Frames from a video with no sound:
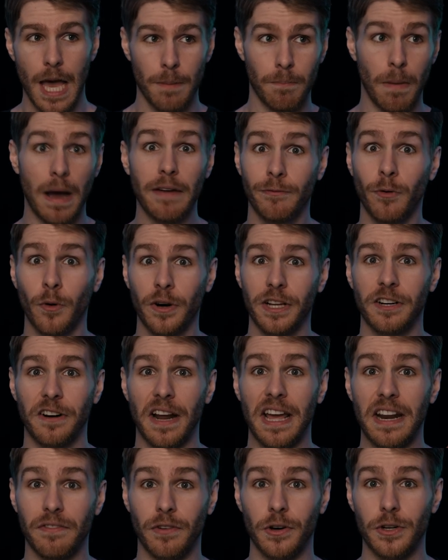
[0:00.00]
My 4-year
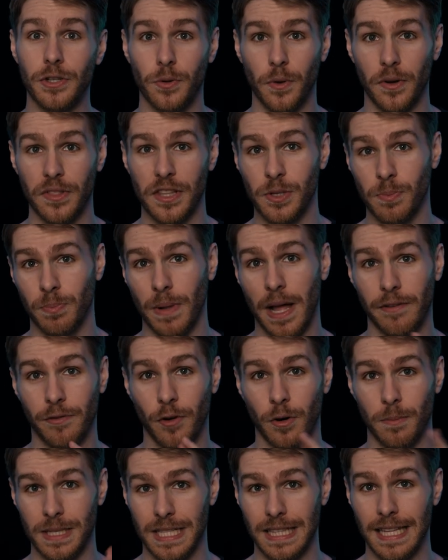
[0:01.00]
anniversary on this
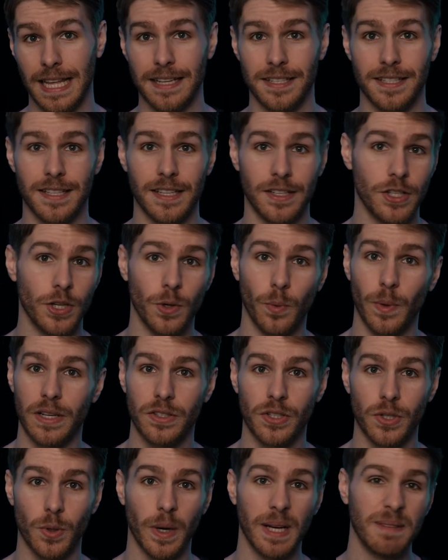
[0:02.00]
platform is less than 2
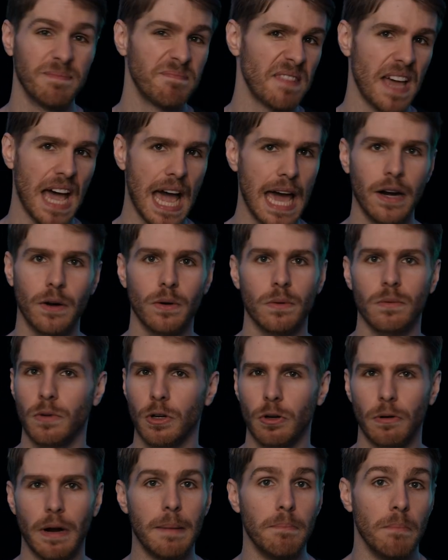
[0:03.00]
weeks away. I don't
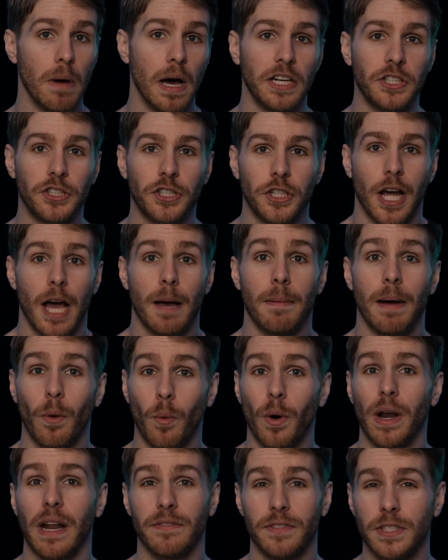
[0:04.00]
regret much about
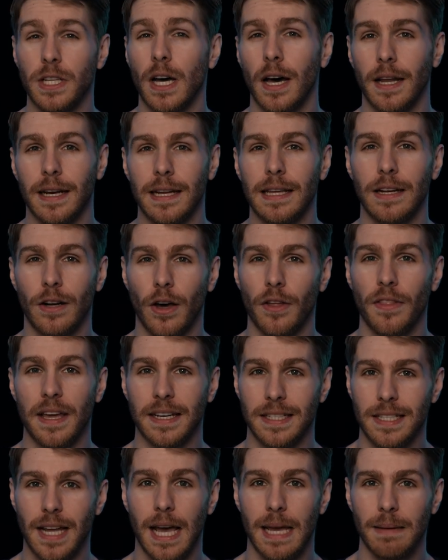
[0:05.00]
what I've done in all
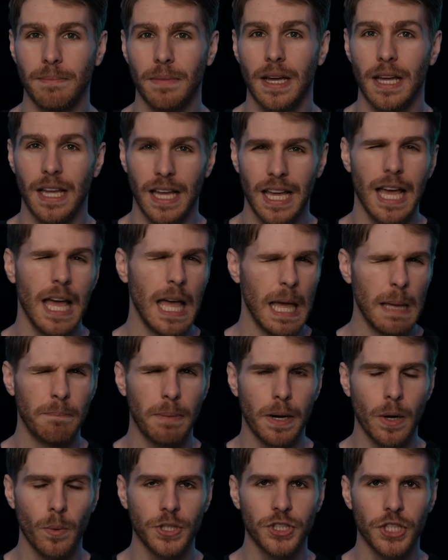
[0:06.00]
that time,
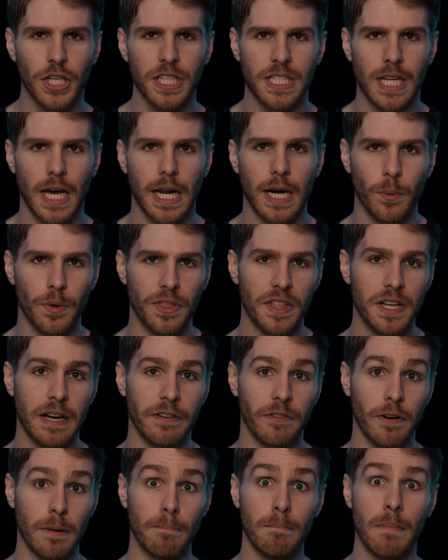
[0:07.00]
but I wish I'd done it with a
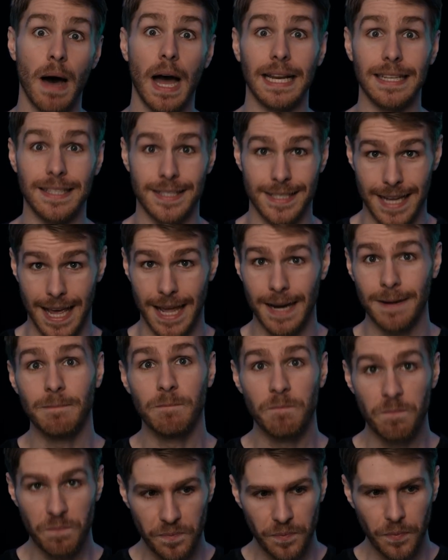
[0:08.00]
different mindset,
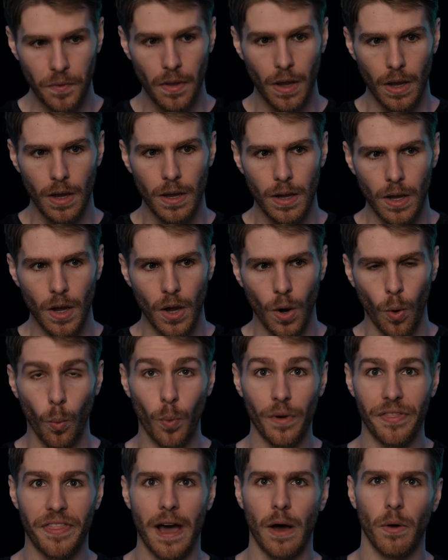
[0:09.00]

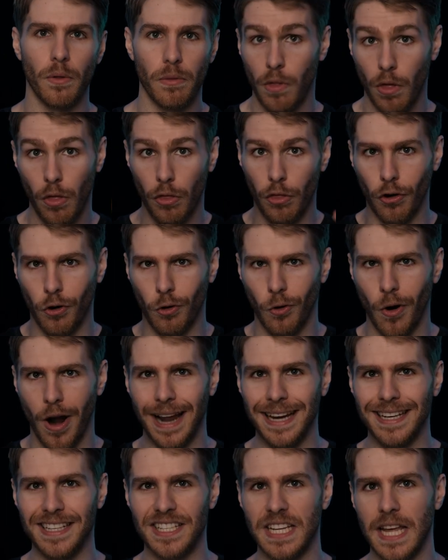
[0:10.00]
without the
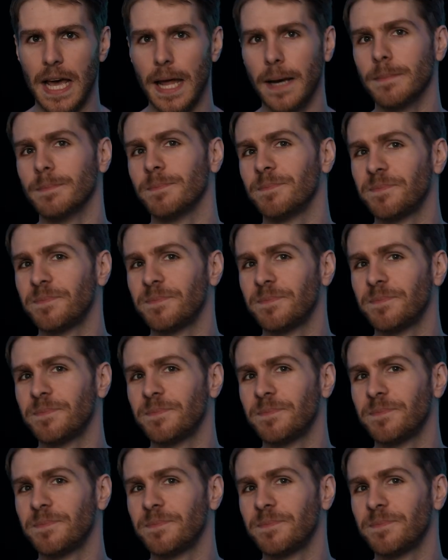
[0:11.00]
grind set.